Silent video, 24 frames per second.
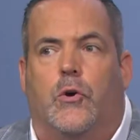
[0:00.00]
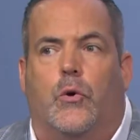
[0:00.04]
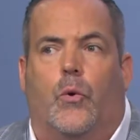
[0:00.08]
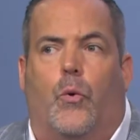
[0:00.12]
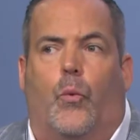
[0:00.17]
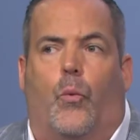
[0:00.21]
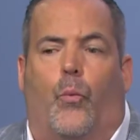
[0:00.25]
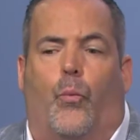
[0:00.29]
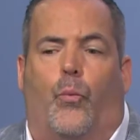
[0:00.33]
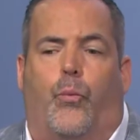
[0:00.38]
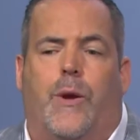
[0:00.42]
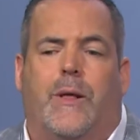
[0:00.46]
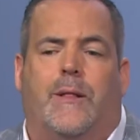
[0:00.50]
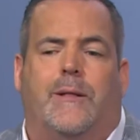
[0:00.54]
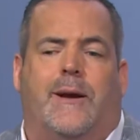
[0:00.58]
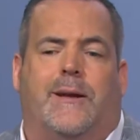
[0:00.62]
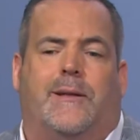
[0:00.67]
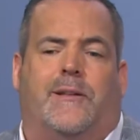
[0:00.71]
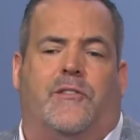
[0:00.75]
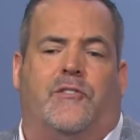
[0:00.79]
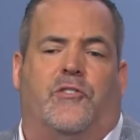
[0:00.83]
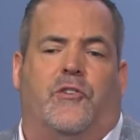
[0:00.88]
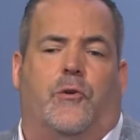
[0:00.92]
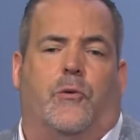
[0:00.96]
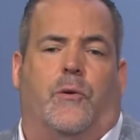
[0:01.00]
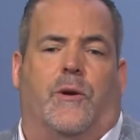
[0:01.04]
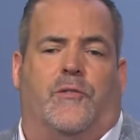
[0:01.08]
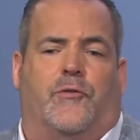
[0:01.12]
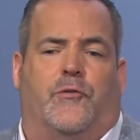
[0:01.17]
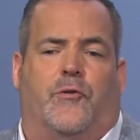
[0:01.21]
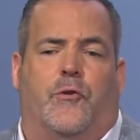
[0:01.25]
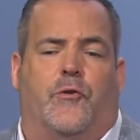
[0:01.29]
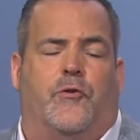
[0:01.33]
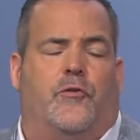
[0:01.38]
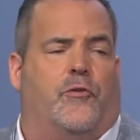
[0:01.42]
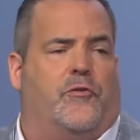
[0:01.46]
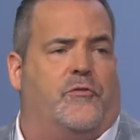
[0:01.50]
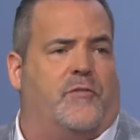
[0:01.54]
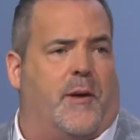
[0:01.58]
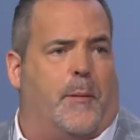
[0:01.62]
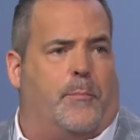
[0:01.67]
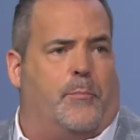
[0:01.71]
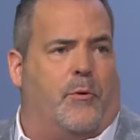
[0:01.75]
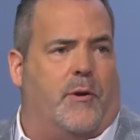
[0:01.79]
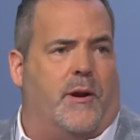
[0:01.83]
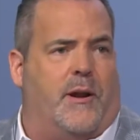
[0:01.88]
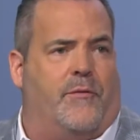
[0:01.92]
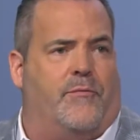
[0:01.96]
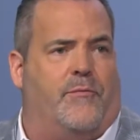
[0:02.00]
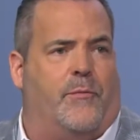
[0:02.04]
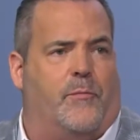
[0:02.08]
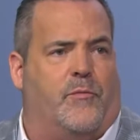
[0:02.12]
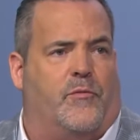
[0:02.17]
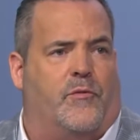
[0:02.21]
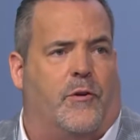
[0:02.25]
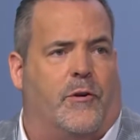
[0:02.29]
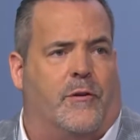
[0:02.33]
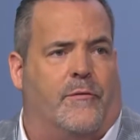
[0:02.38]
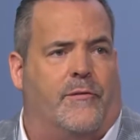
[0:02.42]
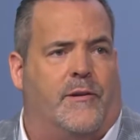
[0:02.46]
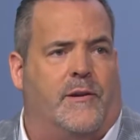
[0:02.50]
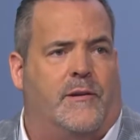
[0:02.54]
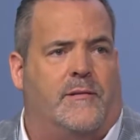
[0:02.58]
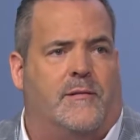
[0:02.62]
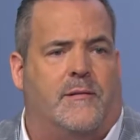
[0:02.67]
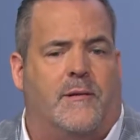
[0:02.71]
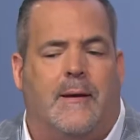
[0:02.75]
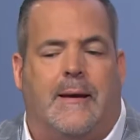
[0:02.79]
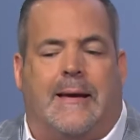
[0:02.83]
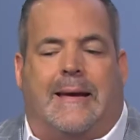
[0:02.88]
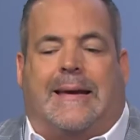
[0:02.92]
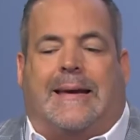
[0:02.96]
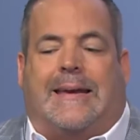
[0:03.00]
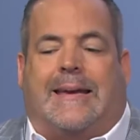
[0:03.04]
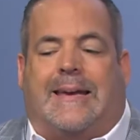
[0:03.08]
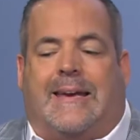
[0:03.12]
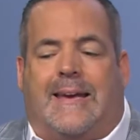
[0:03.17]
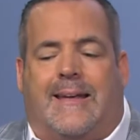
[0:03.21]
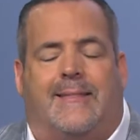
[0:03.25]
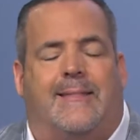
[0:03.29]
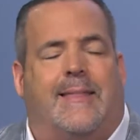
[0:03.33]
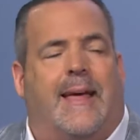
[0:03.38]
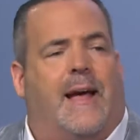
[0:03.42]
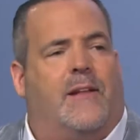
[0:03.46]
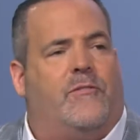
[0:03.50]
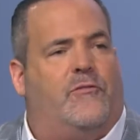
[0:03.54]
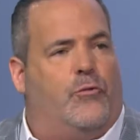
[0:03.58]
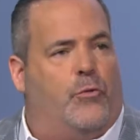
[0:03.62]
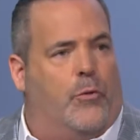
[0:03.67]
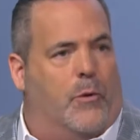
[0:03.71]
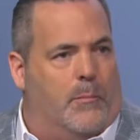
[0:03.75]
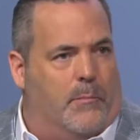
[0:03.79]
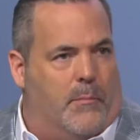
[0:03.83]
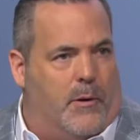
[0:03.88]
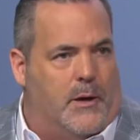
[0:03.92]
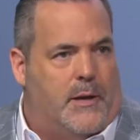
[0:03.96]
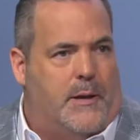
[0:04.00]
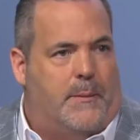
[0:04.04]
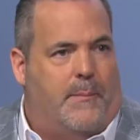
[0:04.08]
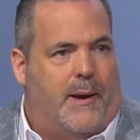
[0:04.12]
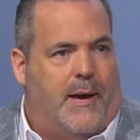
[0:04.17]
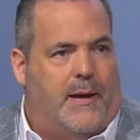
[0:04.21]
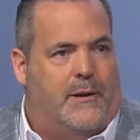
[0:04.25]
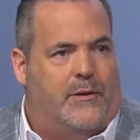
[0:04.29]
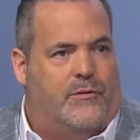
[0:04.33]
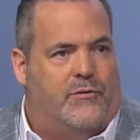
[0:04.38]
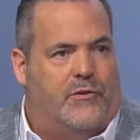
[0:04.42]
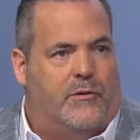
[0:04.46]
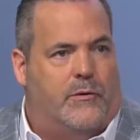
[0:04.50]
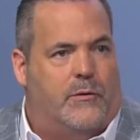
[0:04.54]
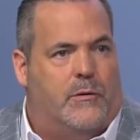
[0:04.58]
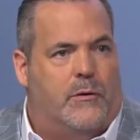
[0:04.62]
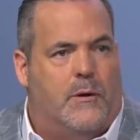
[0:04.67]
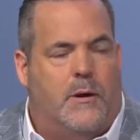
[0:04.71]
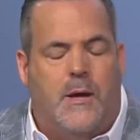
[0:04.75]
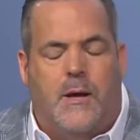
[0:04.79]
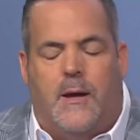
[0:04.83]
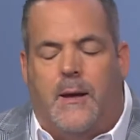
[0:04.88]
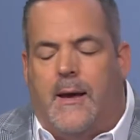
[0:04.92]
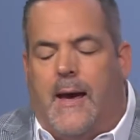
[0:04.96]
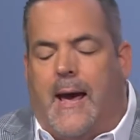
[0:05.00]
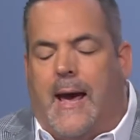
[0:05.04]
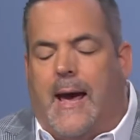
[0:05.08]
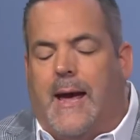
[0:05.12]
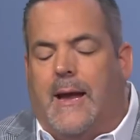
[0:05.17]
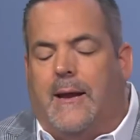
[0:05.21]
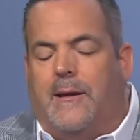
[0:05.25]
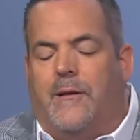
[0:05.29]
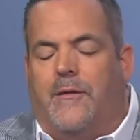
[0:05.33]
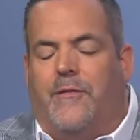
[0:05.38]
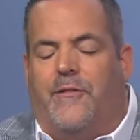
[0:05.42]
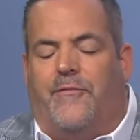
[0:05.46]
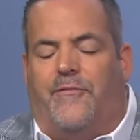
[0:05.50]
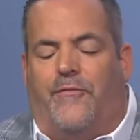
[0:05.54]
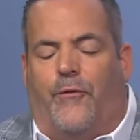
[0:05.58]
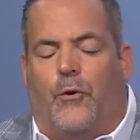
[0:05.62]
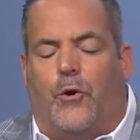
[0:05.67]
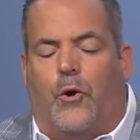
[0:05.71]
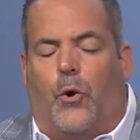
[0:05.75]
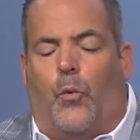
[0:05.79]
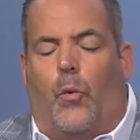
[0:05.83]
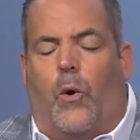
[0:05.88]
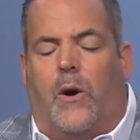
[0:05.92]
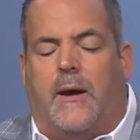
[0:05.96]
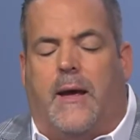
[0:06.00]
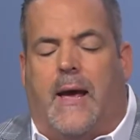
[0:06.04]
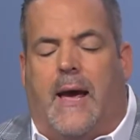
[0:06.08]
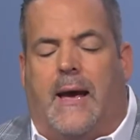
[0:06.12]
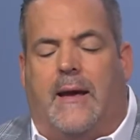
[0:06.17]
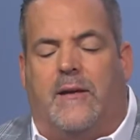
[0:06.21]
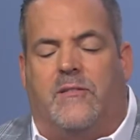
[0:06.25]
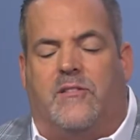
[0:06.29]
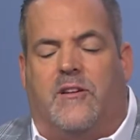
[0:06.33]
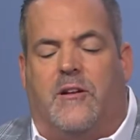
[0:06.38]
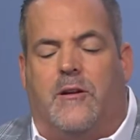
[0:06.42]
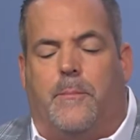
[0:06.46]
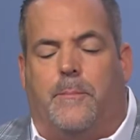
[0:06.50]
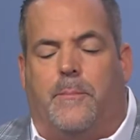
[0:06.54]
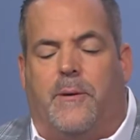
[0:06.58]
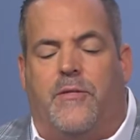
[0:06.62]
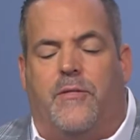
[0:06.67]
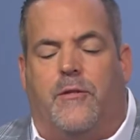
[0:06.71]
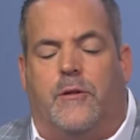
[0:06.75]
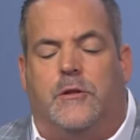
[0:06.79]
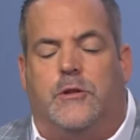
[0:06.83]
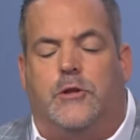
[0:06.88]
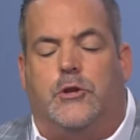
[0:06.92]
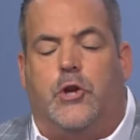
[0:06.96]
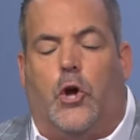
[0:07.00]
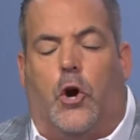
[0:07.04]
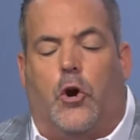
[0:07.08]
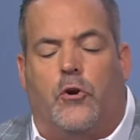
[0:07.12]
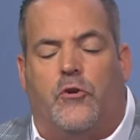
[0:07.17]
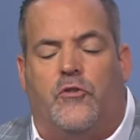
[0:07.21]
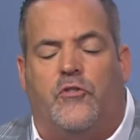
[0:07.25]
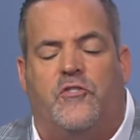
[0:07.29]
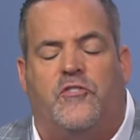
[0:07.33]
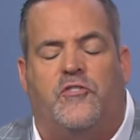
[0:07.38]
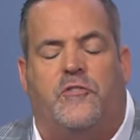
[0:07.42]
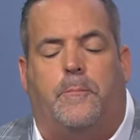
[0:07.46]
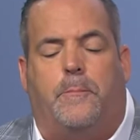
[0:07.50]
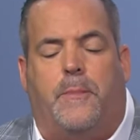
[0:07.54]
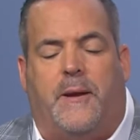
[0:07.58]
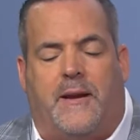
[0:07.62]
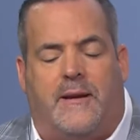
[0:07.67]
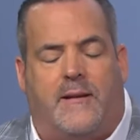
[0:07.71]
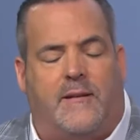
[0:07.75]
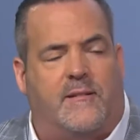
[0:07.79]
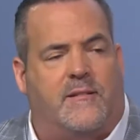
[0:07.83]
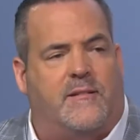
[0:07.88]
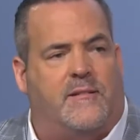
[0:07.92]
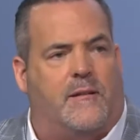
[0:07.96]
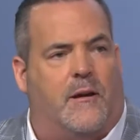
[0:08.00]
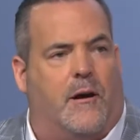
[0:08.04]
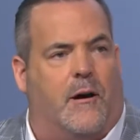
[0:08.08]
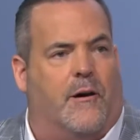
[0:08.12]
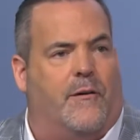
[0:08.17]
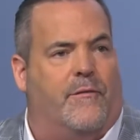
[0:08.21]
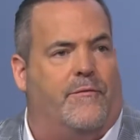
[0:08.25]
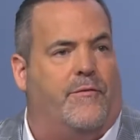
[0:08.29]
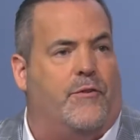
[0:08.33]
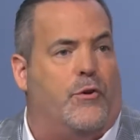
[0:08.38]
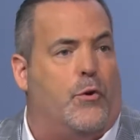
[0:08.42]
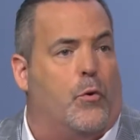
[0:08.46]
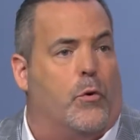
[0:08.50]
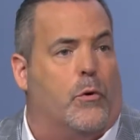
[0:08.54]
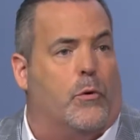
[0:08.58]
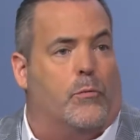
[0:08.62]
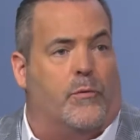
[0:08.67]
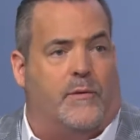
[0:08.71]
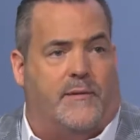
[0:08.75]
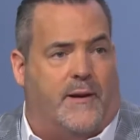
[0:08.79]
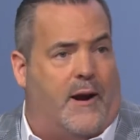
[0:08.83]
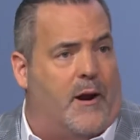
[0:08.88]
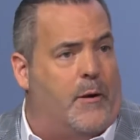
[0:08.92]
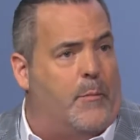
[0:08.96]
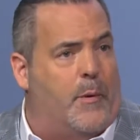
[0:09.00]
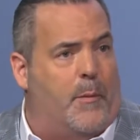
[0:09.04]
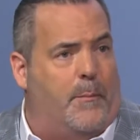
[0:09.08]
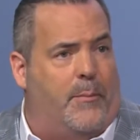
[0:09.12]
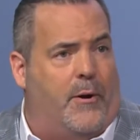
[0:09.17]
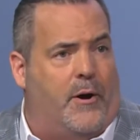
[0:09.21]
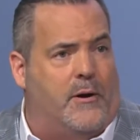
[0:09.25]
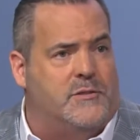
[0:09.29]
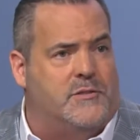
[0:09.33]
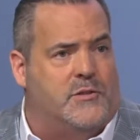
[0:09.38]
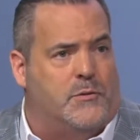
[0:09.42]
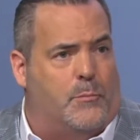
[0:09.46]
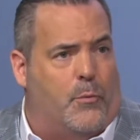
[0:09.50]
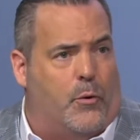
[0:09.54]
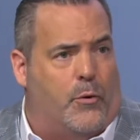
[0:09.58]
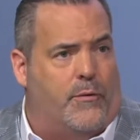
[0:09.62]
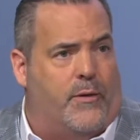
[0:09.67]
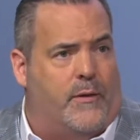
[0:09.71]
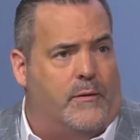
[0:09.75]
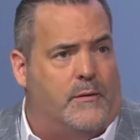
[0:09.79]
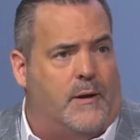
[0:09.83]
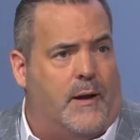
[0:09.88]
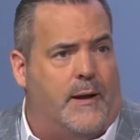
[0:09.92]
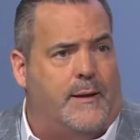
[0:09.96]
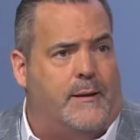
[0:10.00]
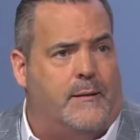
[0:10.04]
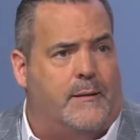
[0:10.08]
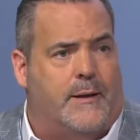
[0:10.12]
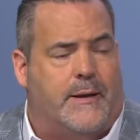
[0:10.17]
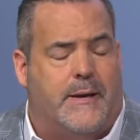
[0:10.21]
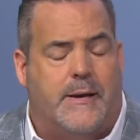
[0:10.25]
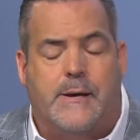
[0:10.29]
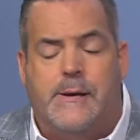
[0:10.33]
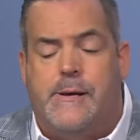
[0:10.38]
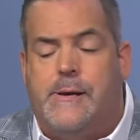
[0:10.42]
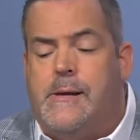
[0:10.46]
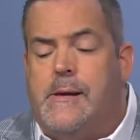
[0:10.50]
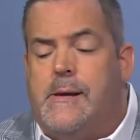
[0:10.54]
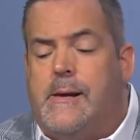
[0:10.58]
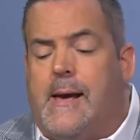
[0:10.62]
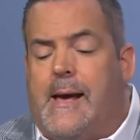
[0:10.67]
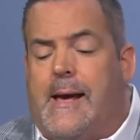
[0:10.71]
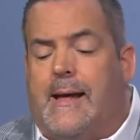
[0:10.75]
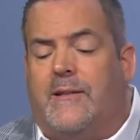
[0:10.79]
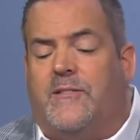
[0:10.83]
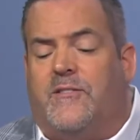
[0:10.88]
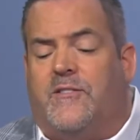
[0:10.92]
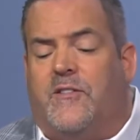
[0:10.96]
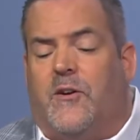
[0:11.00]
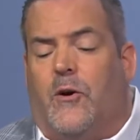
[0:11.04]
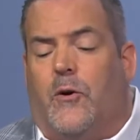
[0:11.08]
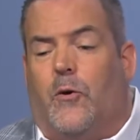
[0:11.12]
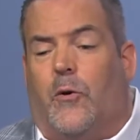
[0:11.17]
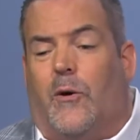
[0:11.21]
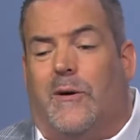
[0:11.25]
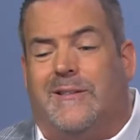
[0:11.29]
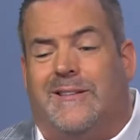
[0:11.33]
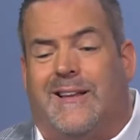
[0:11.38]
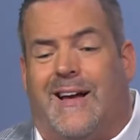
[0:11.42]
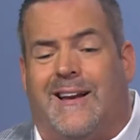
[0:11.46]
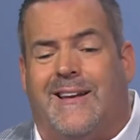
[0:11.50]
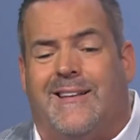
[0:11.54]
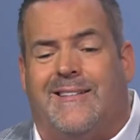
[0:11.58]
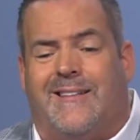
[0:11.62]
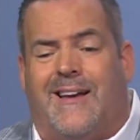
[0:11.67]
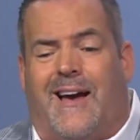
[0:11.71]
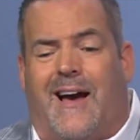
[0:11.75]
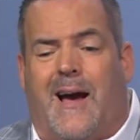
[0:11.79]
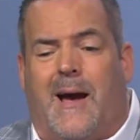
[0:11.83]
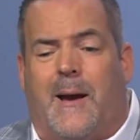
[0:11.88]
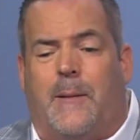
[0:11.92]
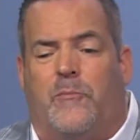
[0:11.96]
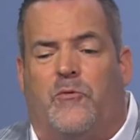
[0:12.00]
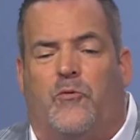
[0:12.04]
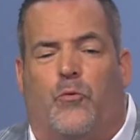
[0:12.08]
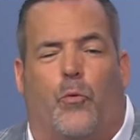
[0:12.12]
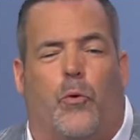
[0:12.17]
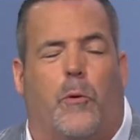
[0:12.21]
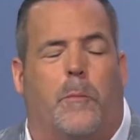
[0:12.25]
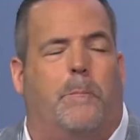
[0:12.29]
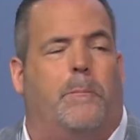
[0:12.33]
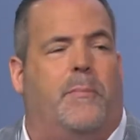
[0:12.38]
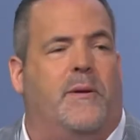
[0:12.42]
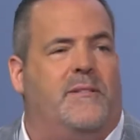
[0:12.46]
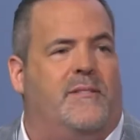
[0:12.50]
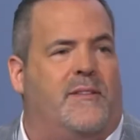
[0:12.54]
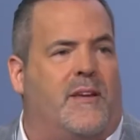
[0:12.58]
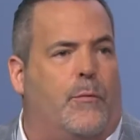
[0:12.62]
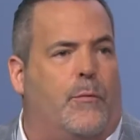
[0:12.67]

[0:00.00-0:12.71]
we like to do, as soon as you're separated from service, get that to a money manager. And the 401k is going to be the largest piece of your retirement puzzle, more than likely. And so a lot of times we're busy